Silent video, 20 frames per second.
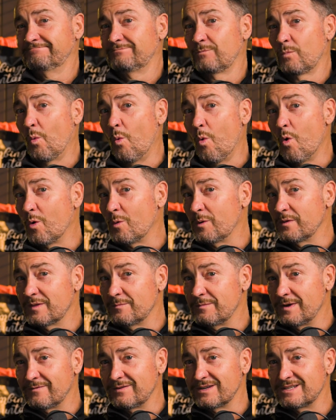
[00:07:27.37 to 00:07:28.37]
walk with
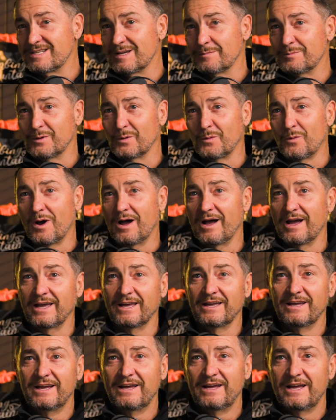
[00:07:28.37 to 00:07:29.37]
them every step of the way.
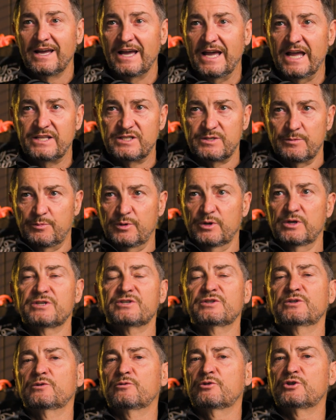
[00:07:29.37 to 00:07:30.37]
It's a
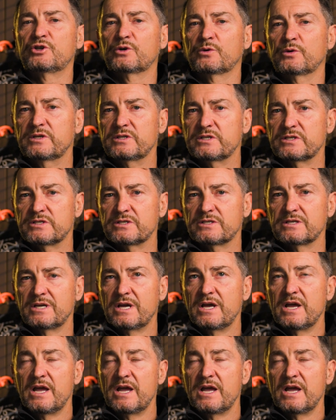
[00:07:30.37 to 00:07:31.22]
personal choice.